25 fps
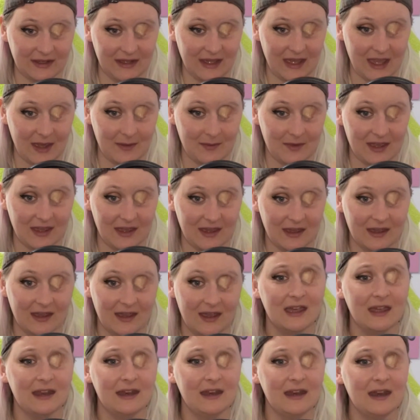Gaming.
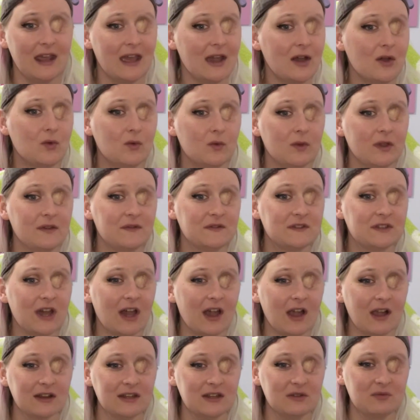Now, we've
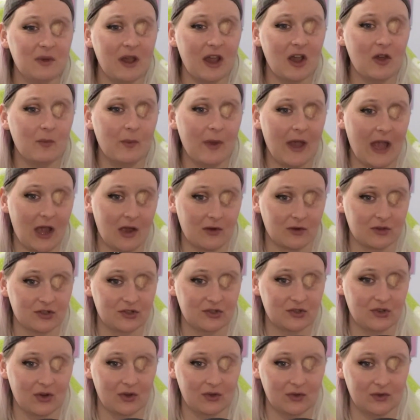talked about power
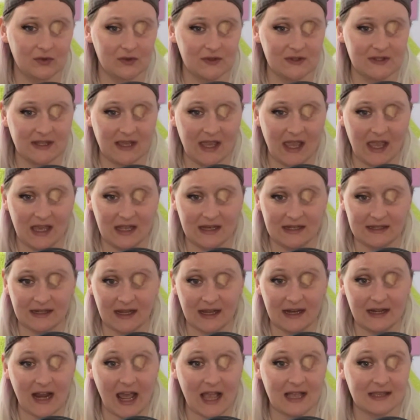struggles and
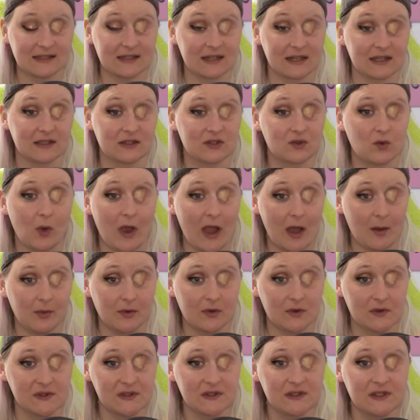dynastic
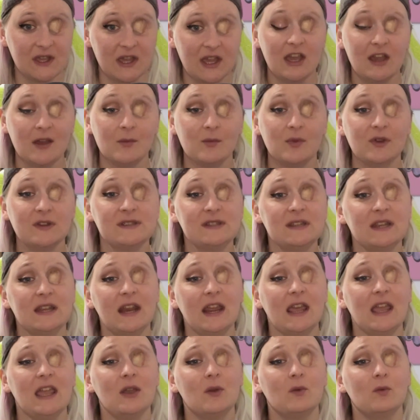squabbles, but
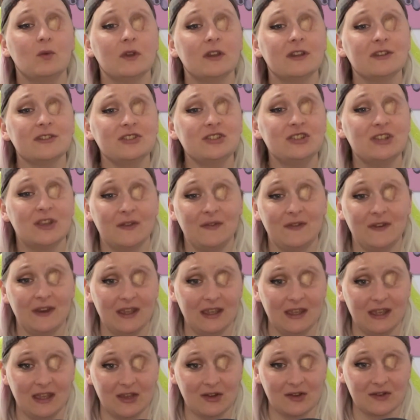today we're
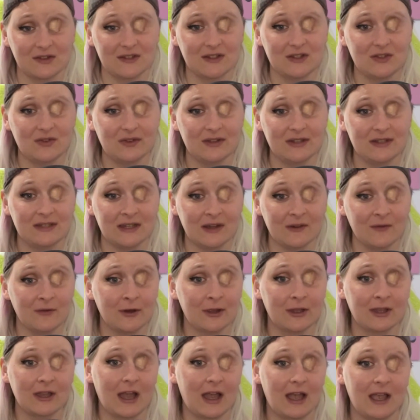shifting gears to a
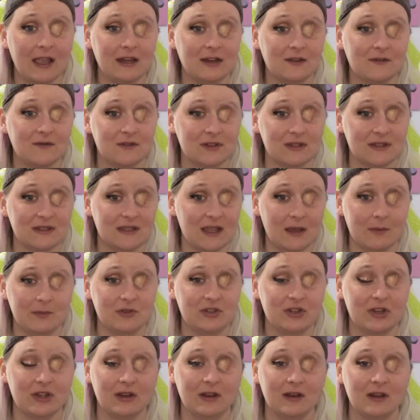different kind of
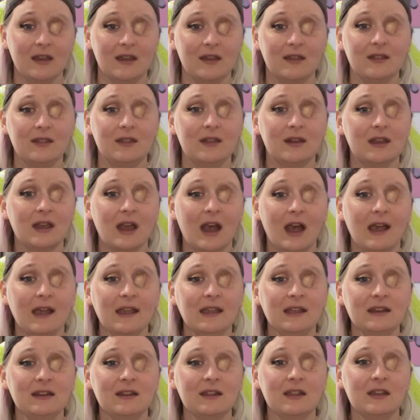deception. The
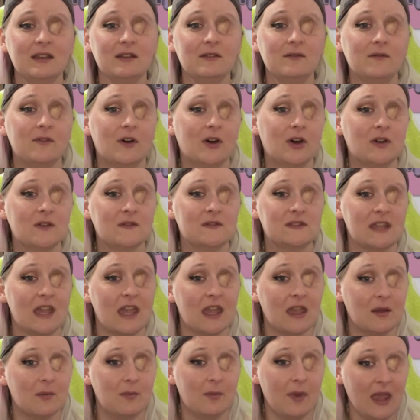kind that involves
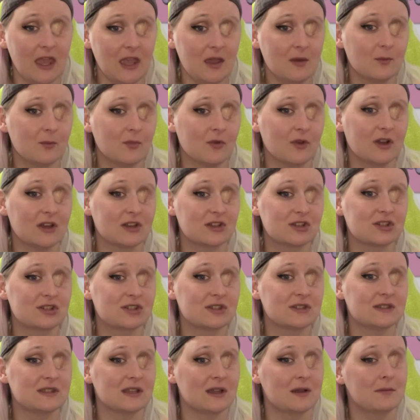a
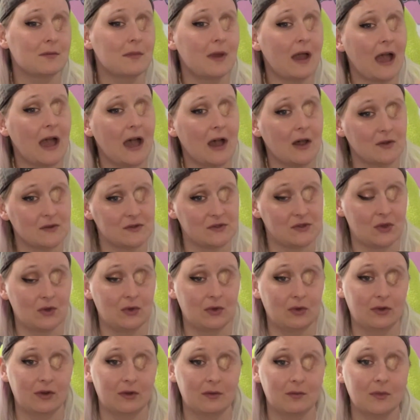paintbrush, some
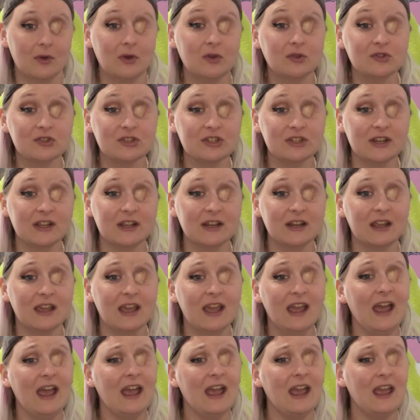household emulsion,
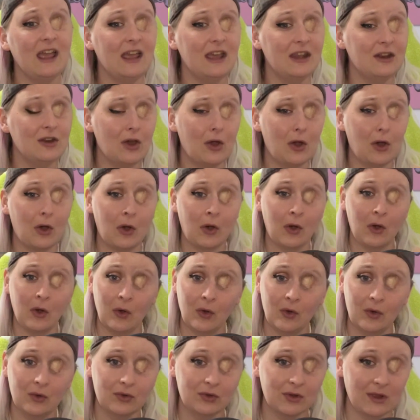and a
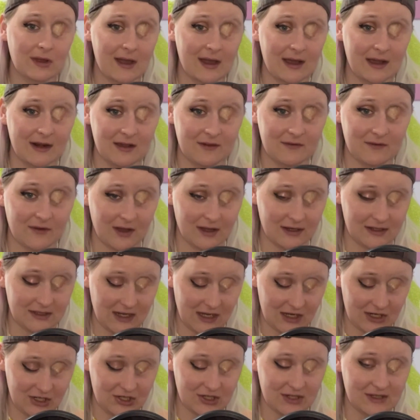whole lot of
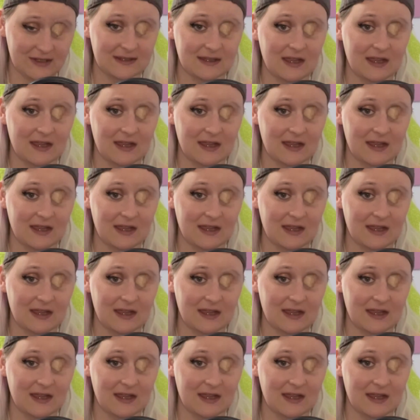audacious